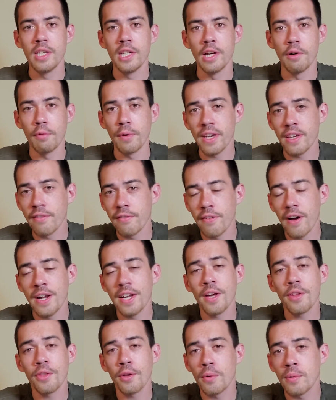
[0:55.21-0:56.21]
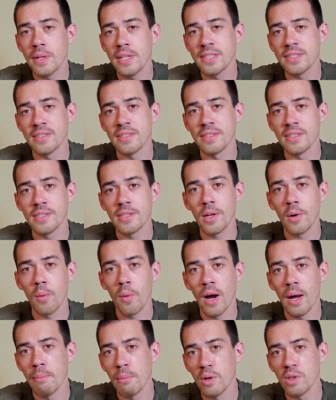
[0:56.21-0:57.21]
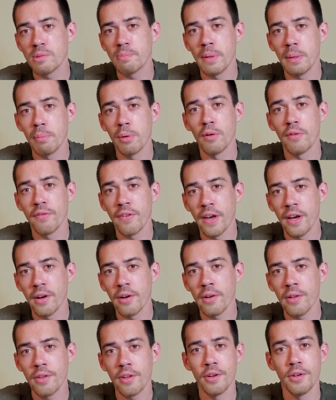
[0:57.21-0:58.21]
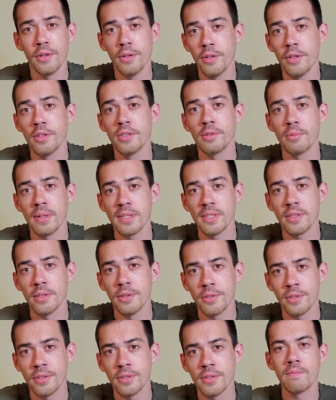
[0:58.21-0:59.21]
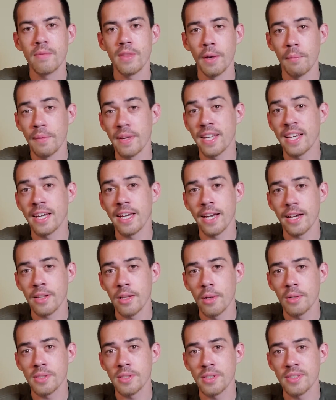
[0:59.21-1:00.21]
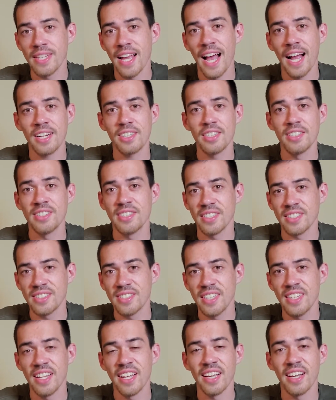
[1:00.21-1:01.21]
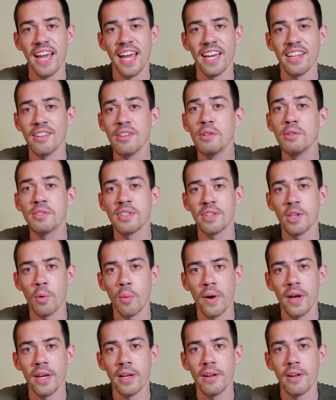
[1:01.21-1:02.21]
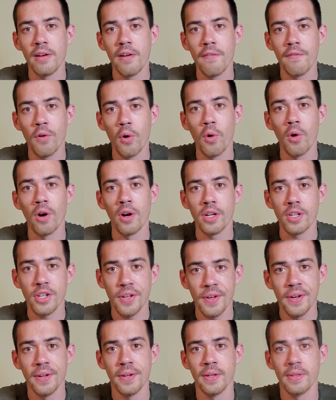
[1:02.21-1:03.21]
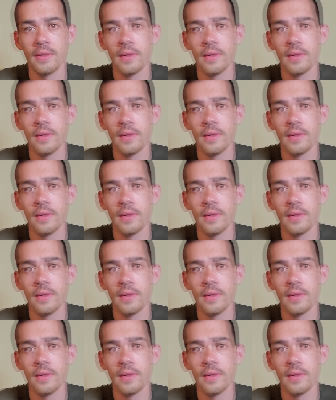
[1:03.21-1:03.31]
If we can find out the reasons why most people fail their New Year's resolutions, then we can get closer to actually succeeding and losing the weight for good.